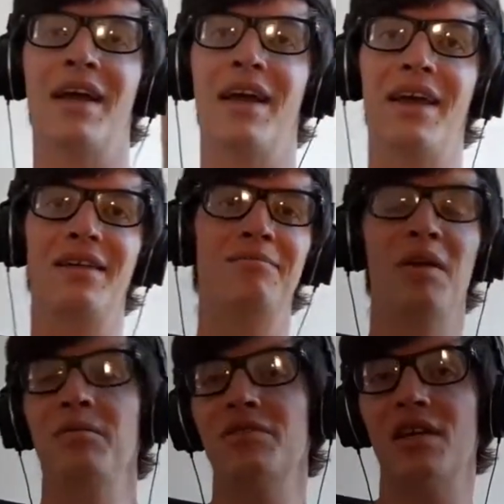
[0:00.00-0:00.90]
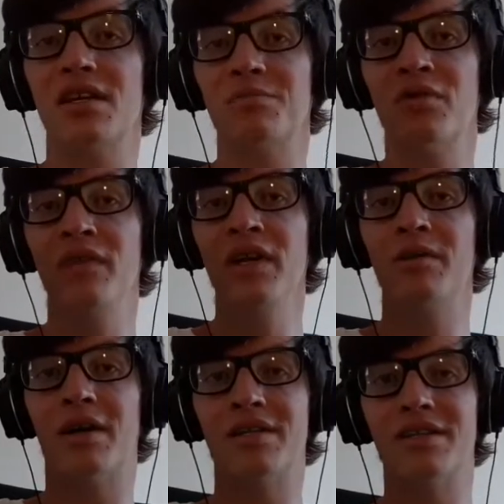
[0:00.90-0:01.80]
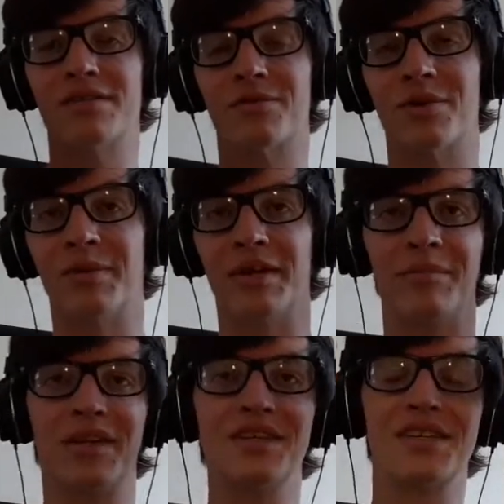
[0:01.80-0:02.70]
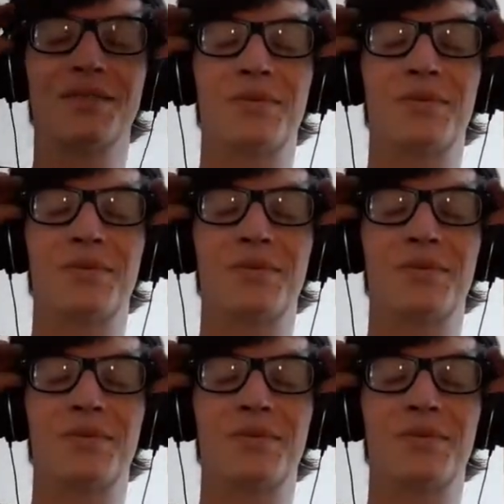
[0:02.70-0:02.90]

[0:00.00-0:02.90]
And maybe she has more video ideas for me because this